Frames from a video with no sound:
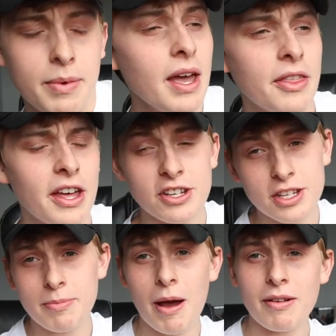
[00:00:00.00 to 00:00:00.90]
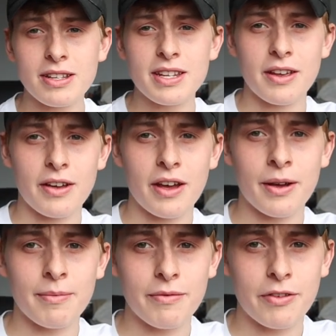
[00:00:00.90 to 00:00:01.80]
But yeah, that just about does it
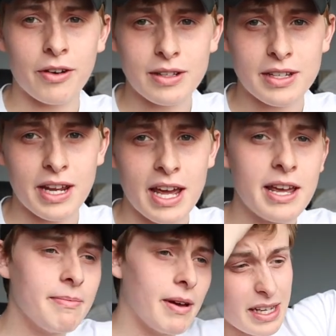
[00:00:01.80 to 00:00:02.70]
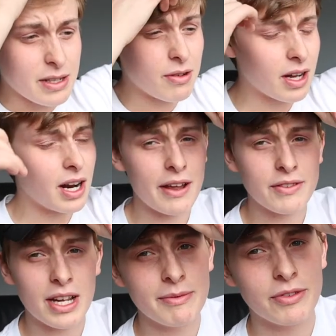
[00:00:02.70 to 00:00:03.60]
for today. That's all I can't have
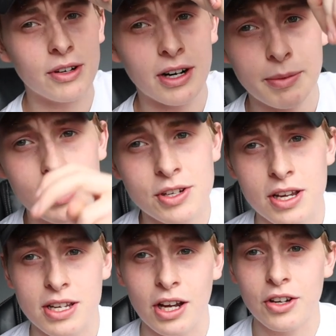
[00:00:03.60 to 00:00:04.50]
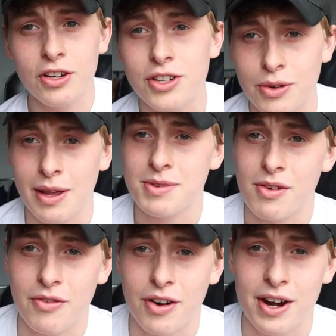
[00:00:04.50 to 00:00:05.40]
time for. I apologise, I could do an
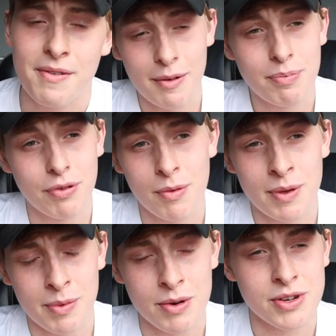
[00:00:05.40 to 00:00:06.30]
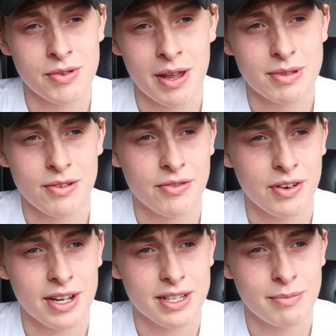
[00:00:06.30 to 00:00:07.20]
episode 3. I probably will do an episode
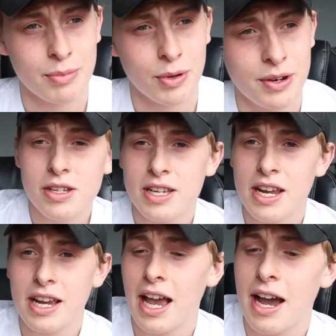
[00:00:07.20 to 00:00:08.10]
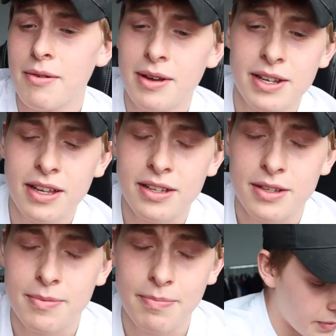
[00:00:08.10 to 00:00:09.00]
3 at some point, seeing how it does.